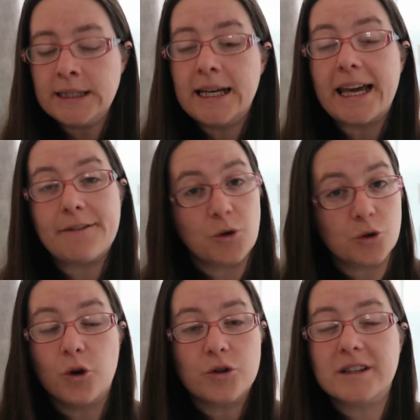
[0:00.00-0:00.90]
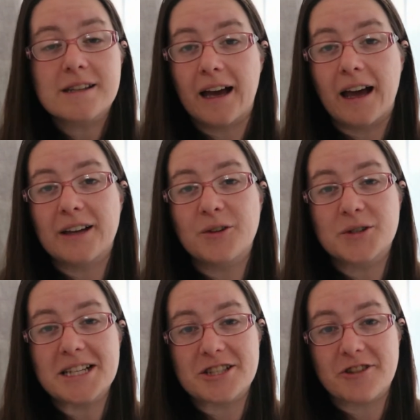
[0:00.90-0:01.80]
if you're not uh,
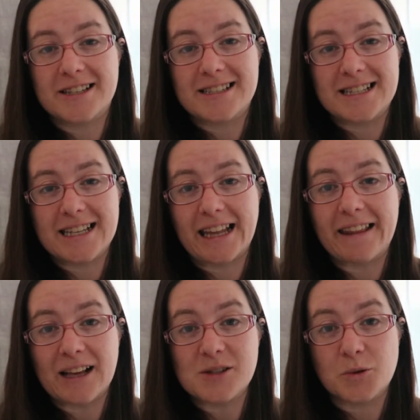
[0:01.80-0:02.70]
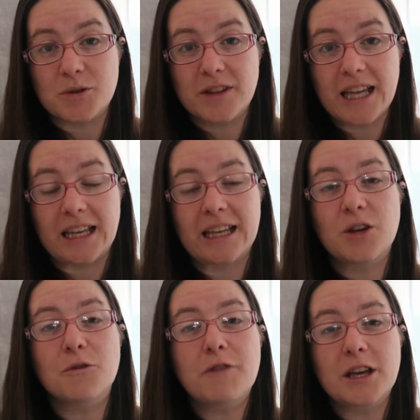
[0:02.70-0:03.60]
not interested in that sort of thing.
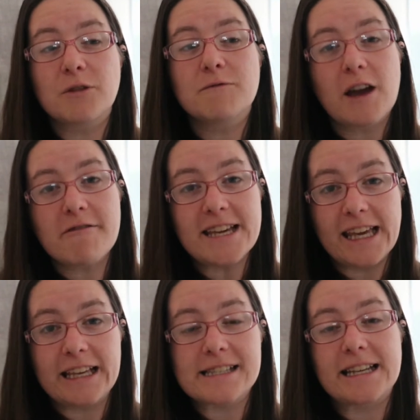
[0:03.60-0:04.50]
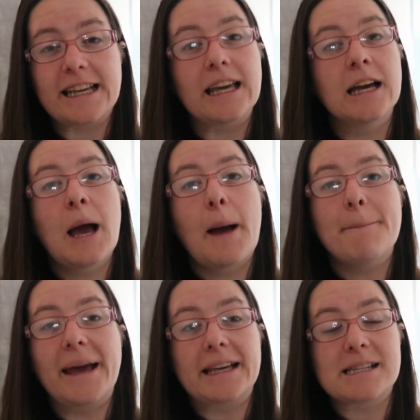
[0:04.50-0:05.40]
You're, you can very easily
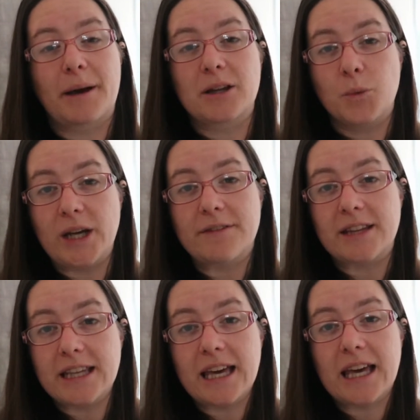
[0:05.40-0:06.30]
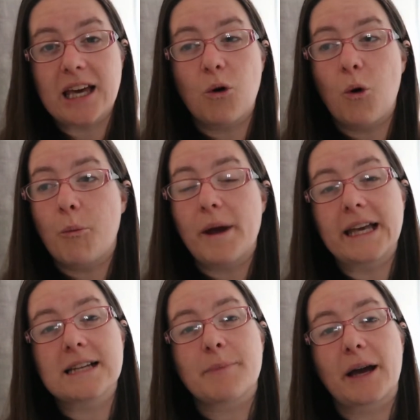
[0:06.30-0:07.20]
make it about the Wheel of the Year or
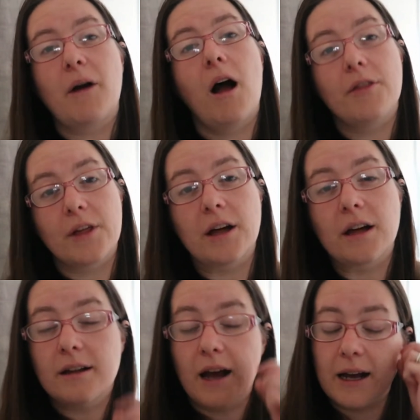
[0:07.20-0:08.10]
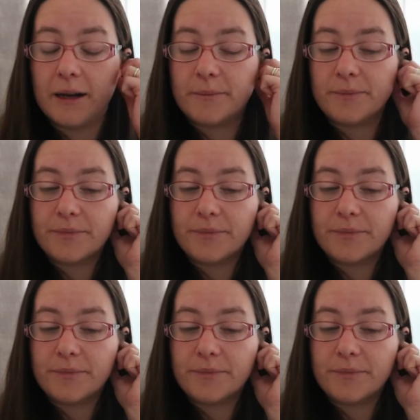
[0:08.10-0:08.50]
make it about other um,